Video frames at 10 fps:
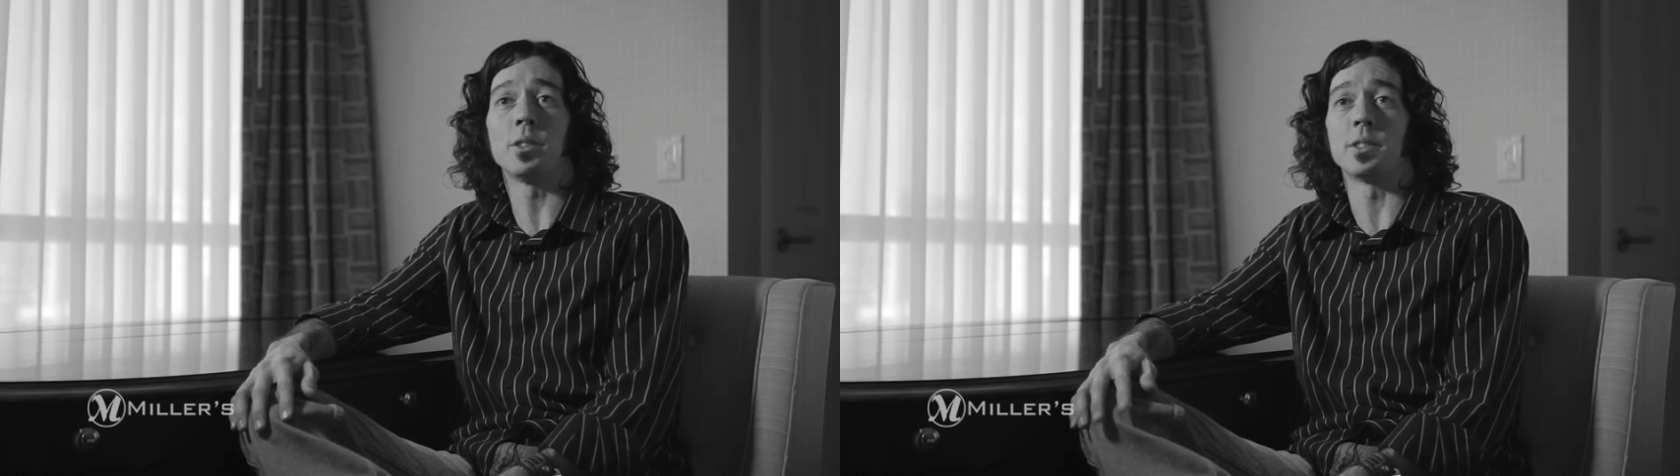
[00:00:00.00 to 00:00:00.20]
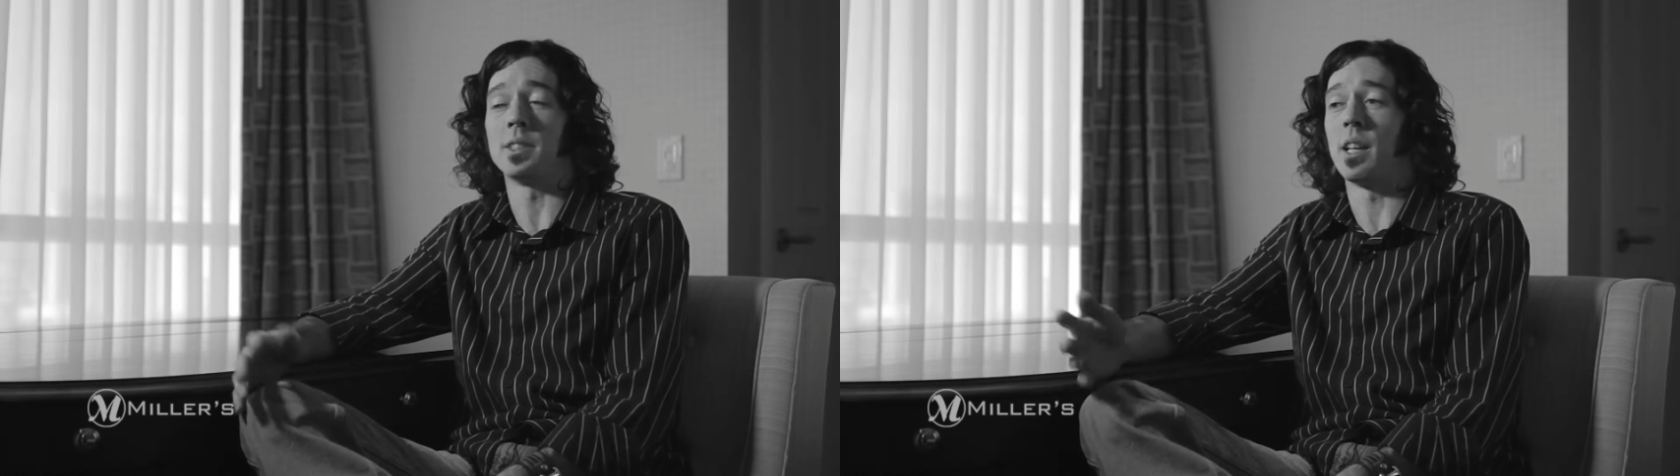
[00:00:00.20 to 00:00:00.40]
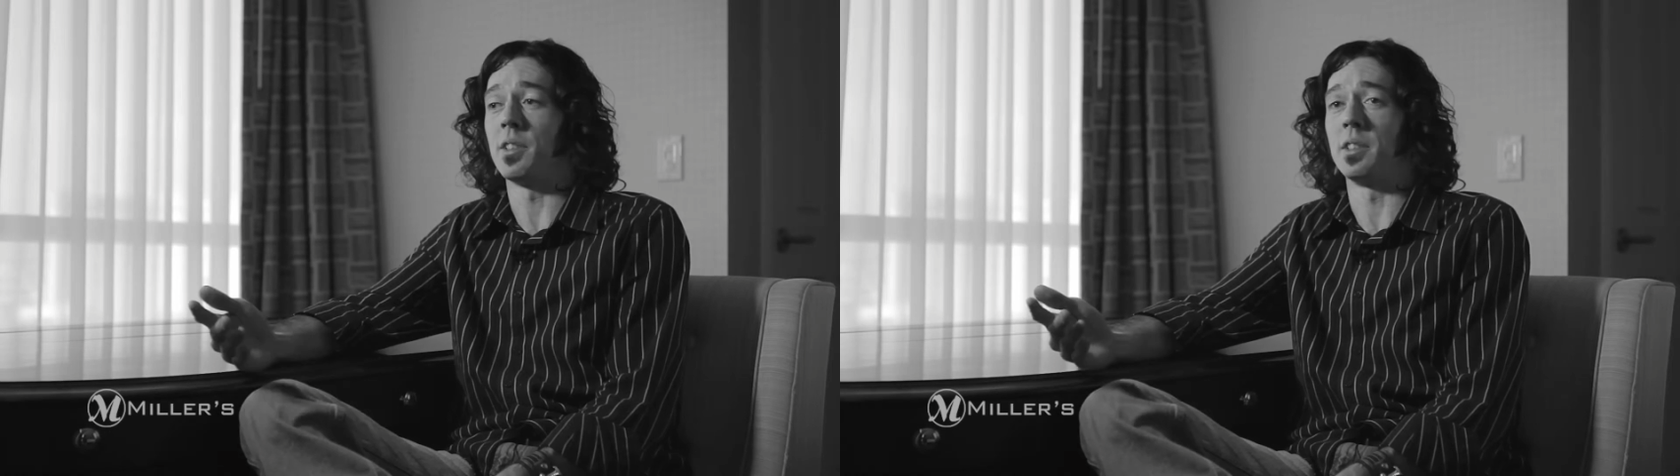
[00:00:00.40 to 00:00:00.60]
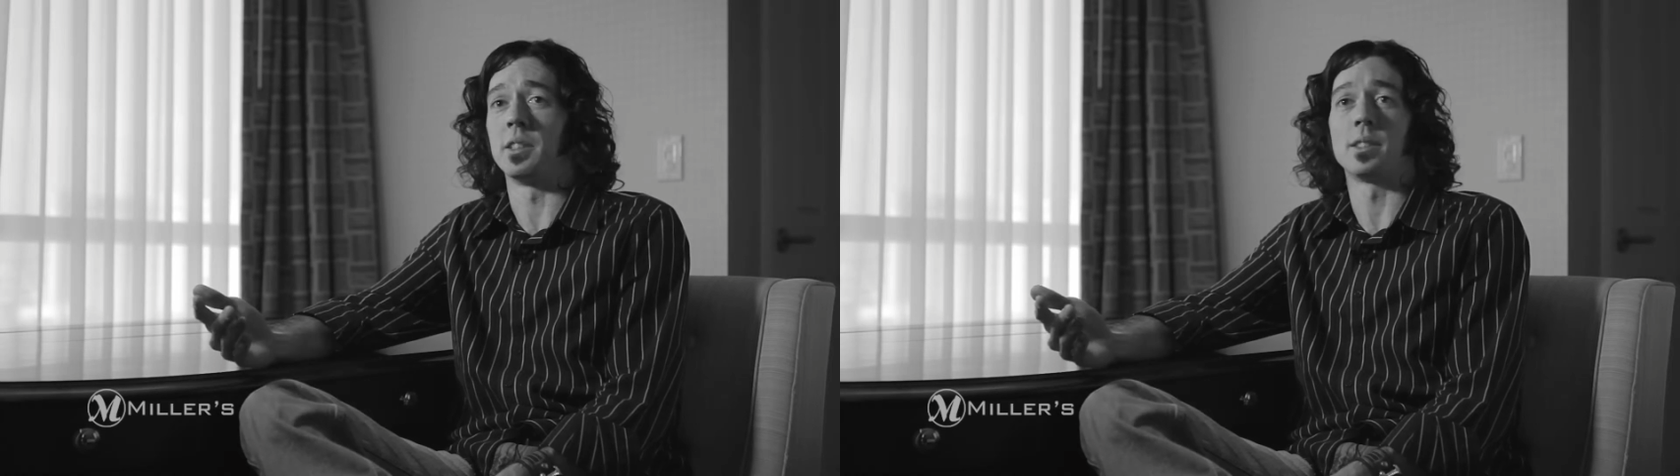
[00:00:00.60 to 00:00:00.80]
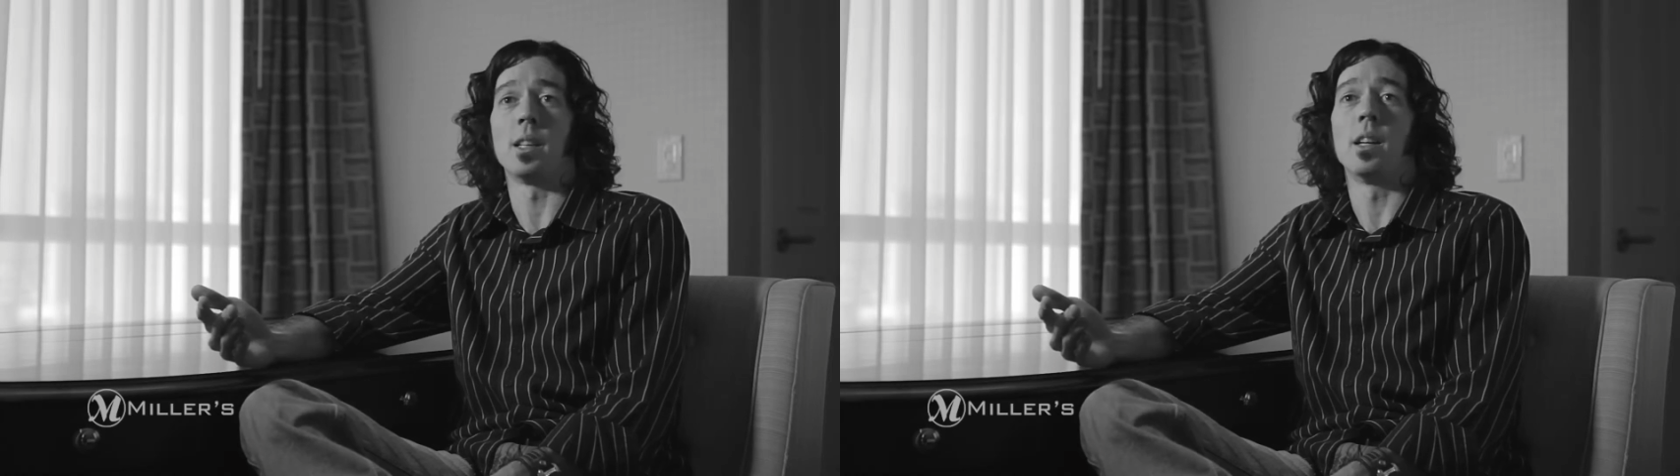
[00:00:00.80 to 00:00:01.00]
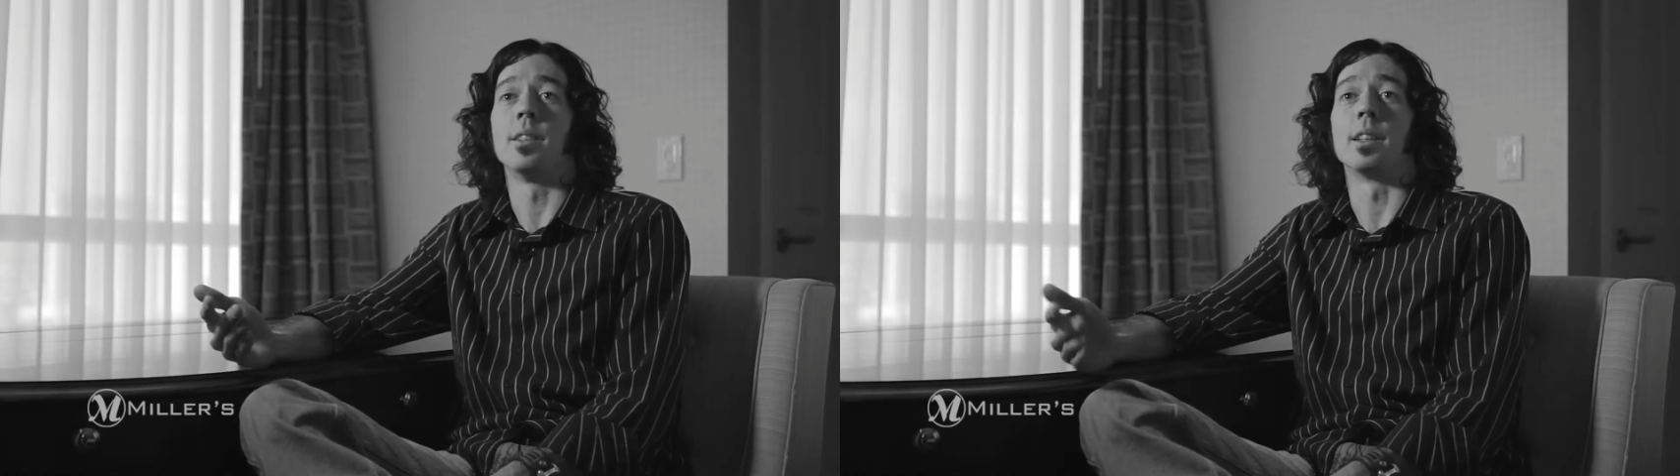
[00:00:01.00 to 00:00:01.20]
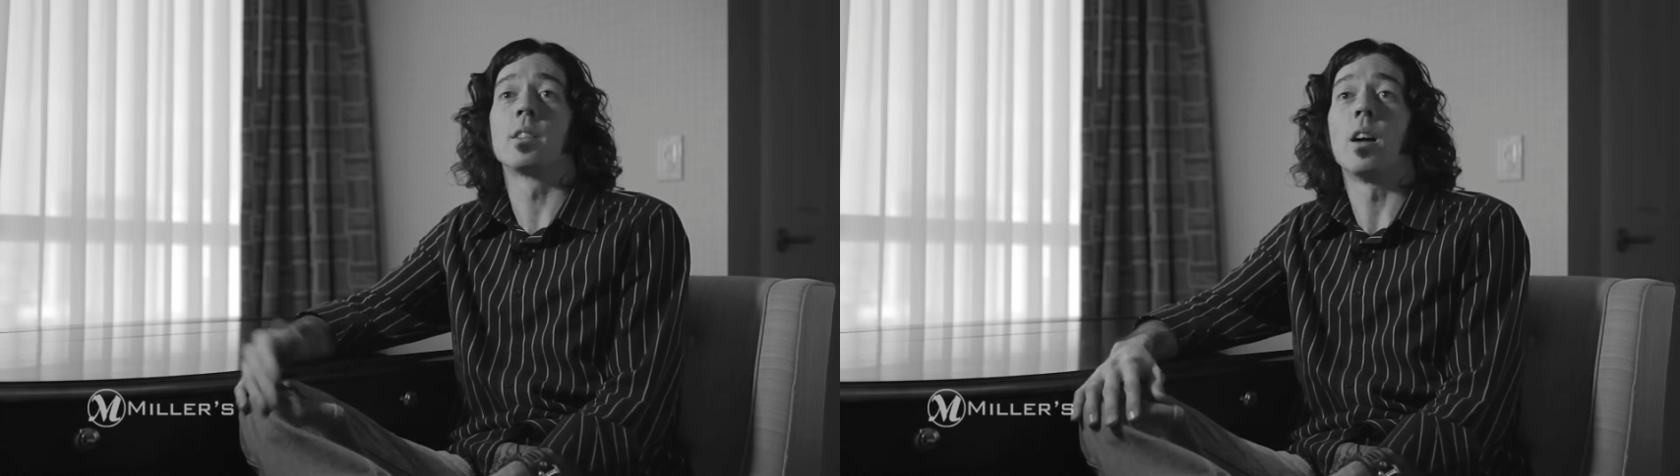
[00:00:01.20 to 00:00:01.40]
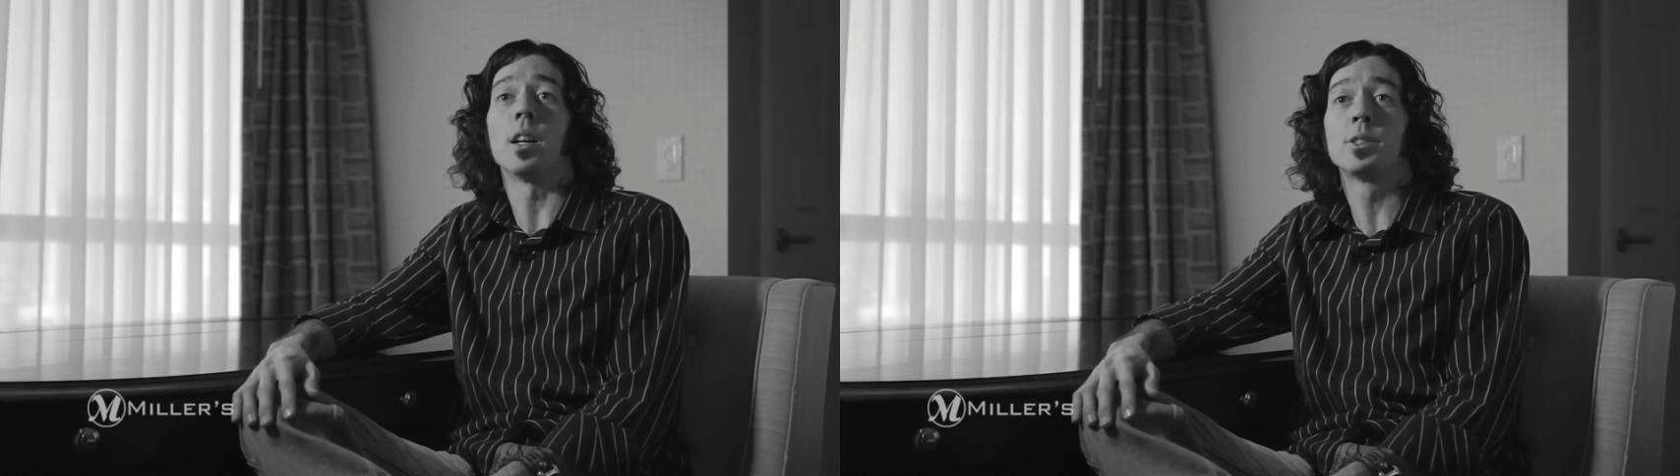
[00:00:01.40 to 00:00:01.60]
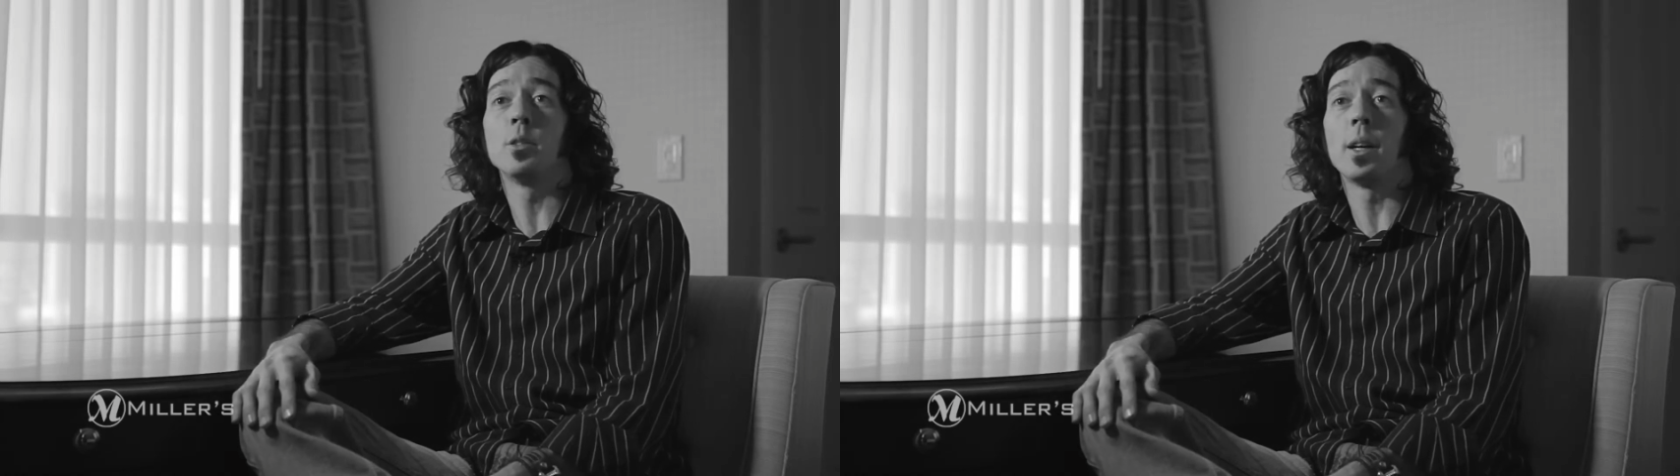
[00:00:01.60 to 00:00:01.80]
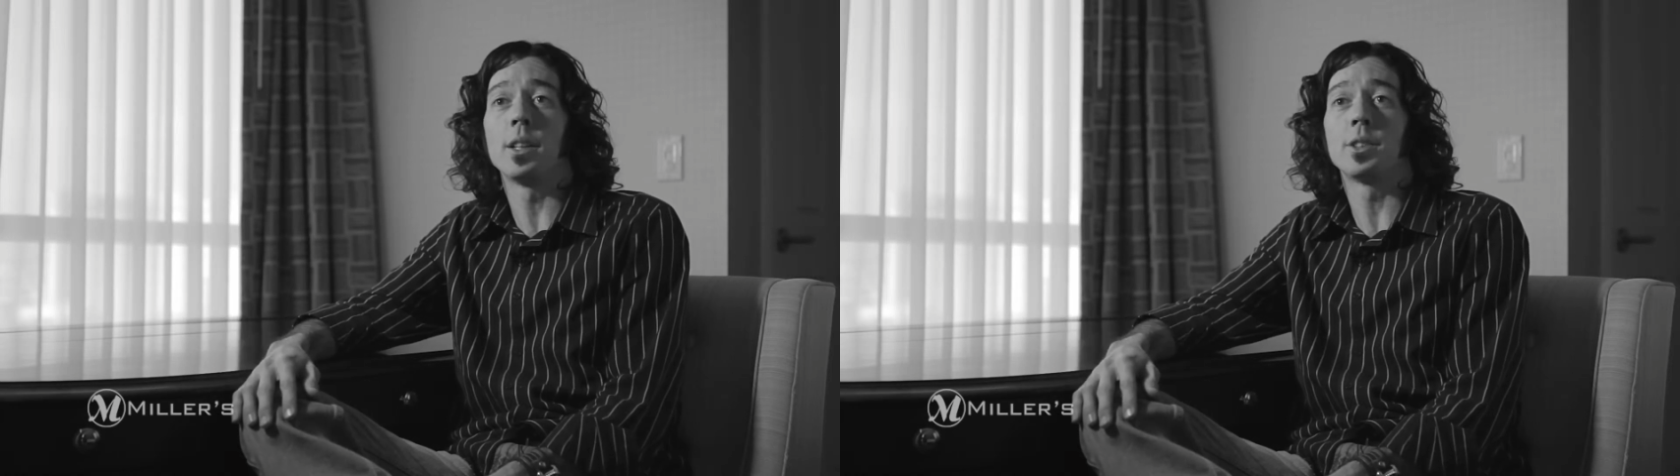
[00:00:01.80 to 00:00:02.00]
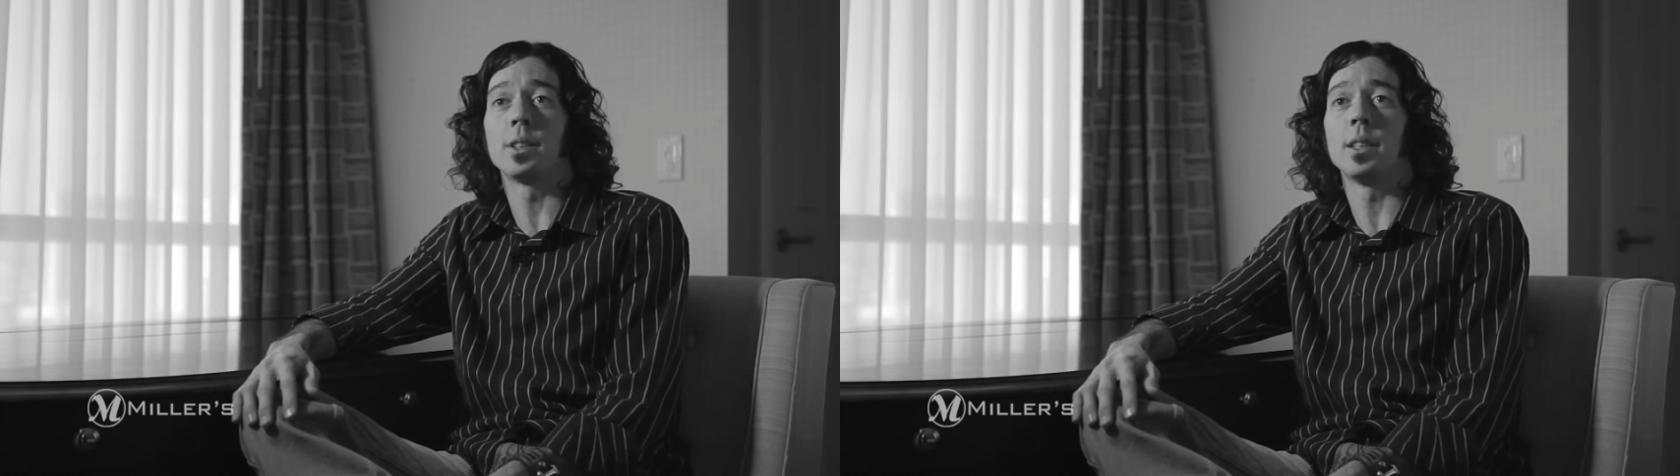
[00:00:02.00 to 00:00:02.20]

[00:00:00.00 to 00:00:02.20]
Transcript: It's nothing that costs too much.